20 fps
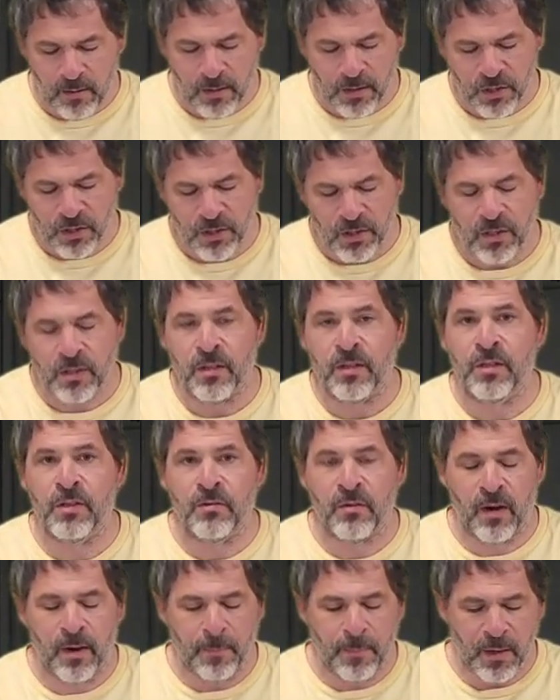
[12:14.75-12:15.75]
It's just a
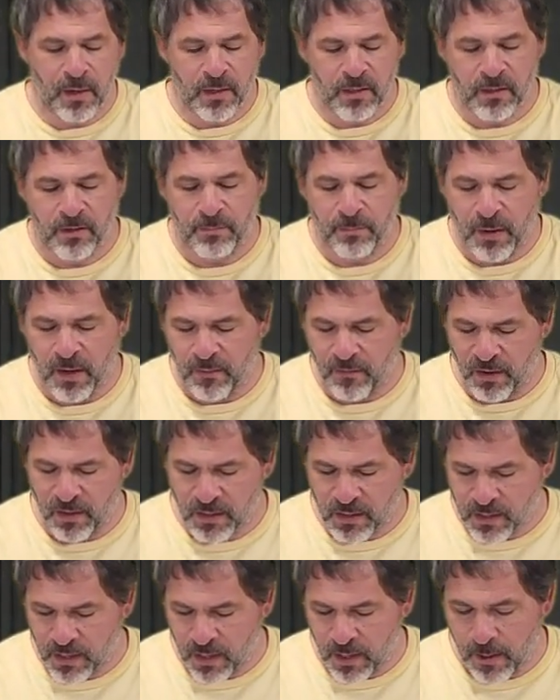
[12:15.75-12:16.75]
straight piece of
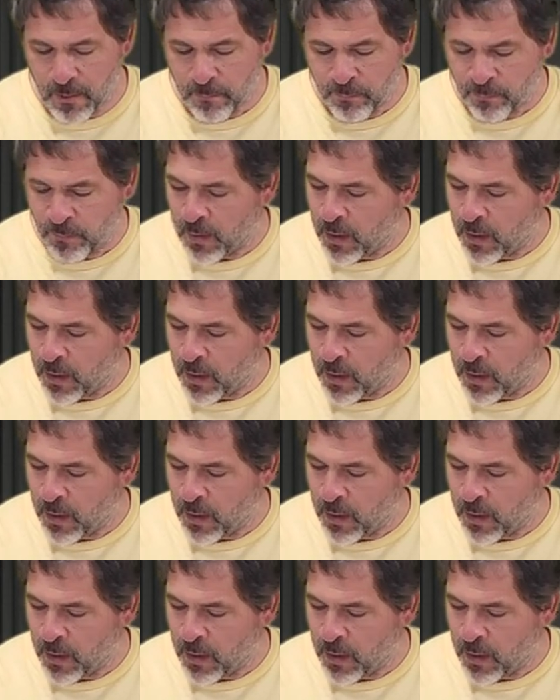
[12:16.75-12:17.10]
PVC.